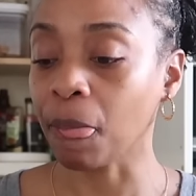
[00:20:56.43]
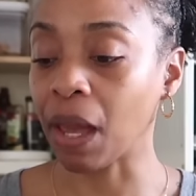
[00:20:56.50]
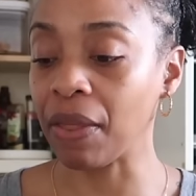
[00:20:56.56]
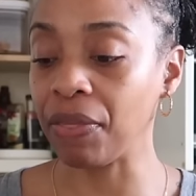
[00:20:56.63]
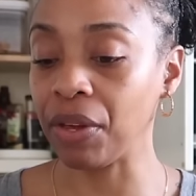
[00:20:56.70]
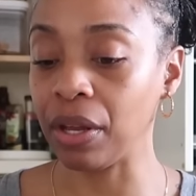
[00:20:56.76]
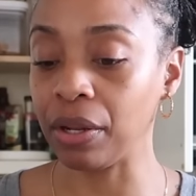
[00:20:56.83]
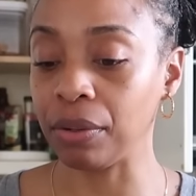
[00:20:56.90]

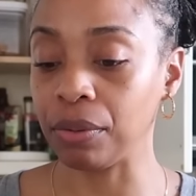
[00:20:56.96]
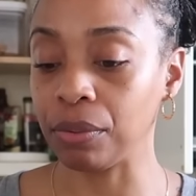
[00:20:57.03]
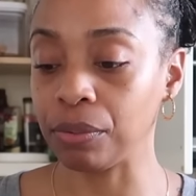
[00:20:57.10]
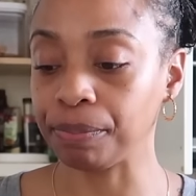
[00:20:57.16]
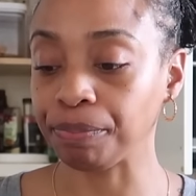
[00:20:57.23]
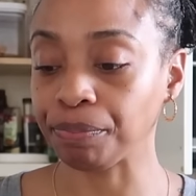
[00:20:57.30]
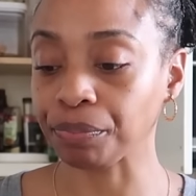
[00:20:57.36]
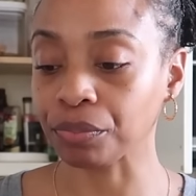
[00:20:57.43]
And then,
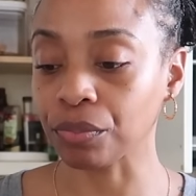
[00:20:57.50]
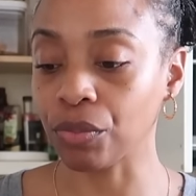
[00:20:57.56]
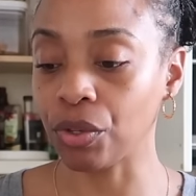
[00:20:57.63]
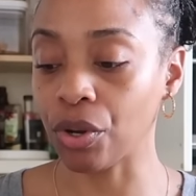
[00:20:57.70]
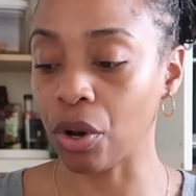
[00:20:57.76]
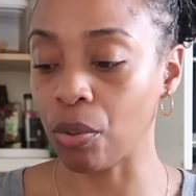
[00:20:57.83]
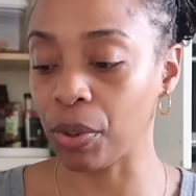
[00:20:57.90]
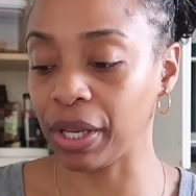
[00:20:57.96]
you
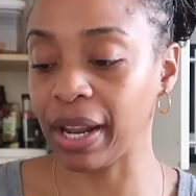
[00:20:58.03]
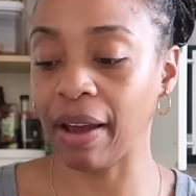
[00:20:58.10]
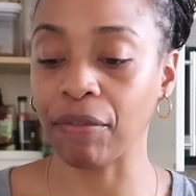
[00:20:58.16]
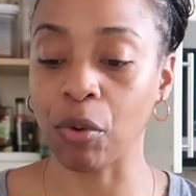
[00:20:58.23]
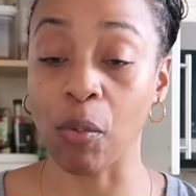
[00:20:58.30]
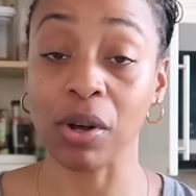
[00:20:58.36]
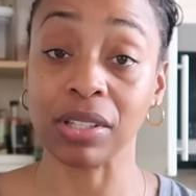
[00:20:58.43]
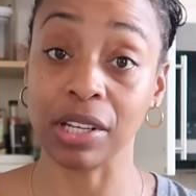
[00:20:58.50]
know, we can have
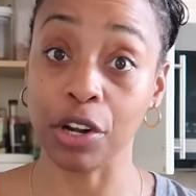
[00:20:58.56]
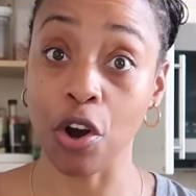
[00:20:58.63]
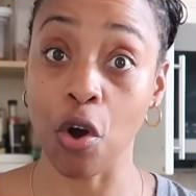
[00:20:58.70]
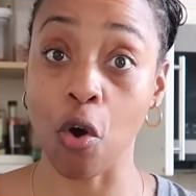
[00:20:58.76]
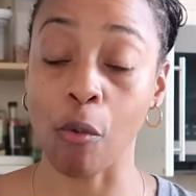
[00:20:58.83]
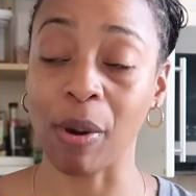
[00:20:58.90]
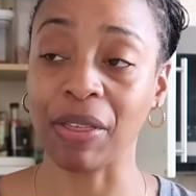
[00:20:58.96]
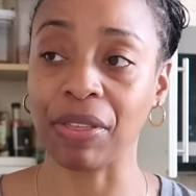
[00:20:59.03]
the ones at
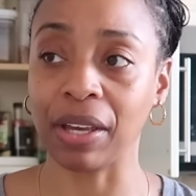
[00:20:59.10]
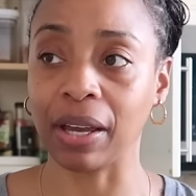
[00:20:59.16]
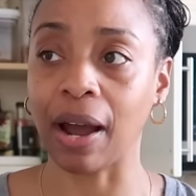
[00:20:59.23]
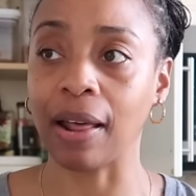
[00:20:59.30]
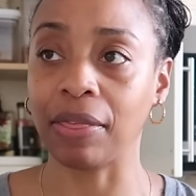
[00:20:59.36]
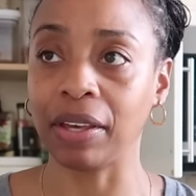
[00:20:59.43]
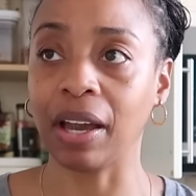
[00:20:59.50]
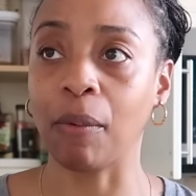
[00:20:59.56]
home. I think
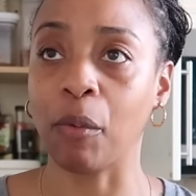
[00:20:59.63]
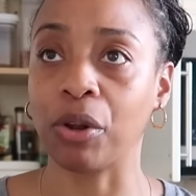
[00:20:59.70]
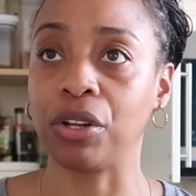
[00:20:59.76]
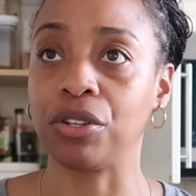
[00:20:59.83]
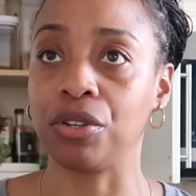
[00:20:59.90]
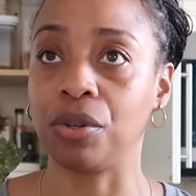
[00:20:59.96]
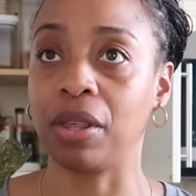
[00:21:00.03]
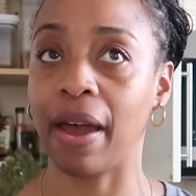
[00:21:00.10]
I think I wanna do